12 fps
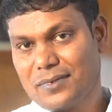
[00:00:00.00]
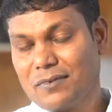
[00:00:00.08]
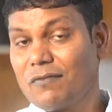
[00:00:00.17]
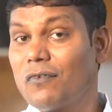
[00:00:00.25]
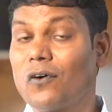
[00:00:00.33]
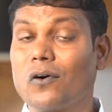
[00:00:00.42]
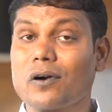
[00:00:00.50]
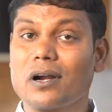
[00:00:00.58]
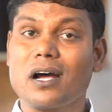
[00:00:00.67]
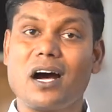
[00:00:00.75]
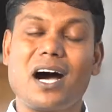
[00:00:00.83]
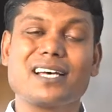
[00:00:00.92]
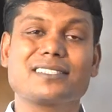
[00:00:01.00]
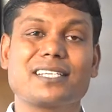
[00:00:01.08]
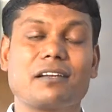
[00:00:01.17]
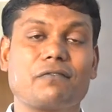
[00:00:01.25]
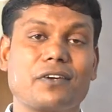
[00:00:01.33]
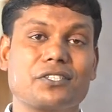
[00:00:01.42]
for our
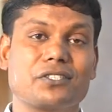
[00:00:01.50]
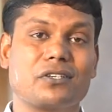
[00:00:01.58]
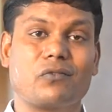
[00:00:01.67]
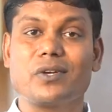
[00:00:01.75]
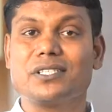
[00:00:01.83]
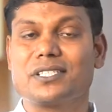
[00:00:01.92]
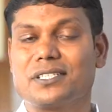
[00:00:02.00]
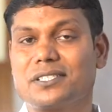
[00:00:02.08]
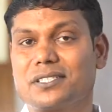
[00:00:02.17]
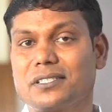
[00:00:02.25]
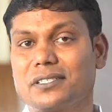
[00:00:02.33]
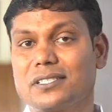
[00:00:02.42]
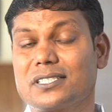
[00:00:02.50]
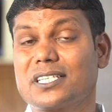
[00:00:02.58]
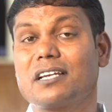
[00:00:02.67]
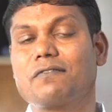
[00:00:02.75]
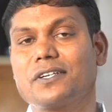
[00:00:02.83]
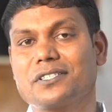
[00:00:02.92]
selfish reasons,
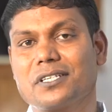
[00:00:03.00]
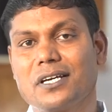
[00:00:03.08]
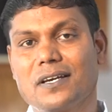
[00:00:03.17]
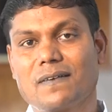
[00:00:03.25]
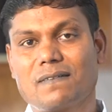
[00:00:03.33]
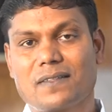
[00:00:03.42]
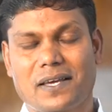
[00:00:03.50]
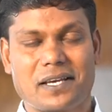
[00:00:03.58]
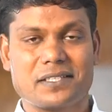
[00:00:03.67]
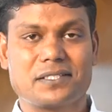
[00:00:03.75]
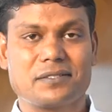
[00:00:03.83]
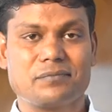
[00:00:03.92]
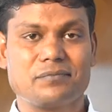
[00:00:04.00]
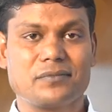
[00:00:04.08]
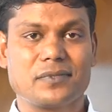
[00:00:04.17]
selfish things.